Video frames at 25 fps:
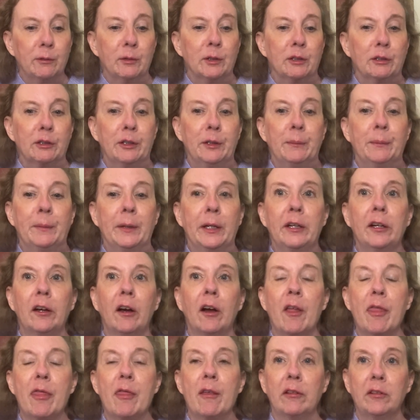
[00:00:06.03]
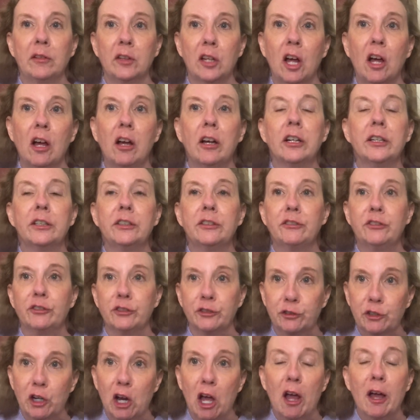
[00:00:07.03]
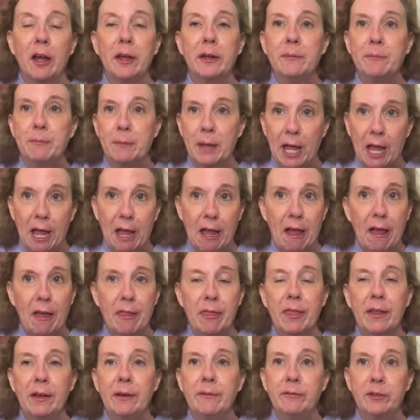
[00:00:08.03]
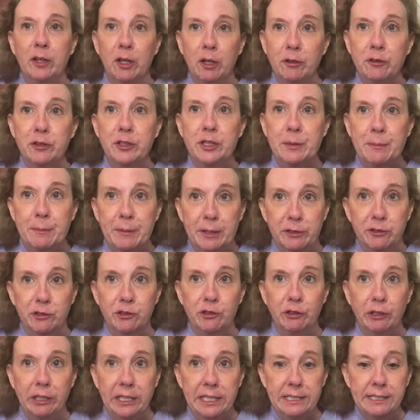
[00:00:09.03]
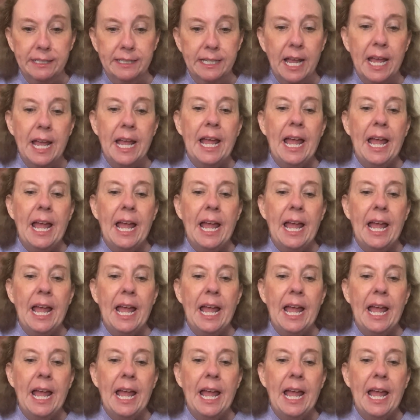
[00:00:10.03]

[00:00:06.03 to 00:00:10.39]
We're going to be on the long trod path of cozy mysteries.